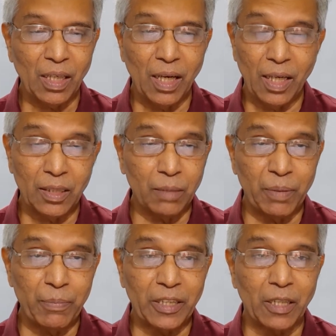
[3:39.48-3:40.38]
Another
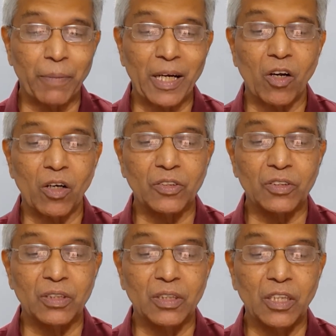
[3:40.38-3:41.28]
biblical
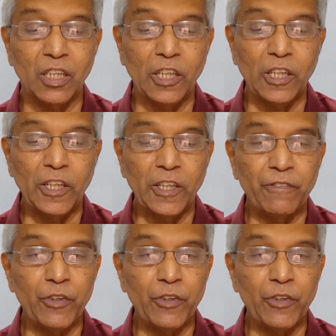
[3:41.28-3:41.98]
paradox. If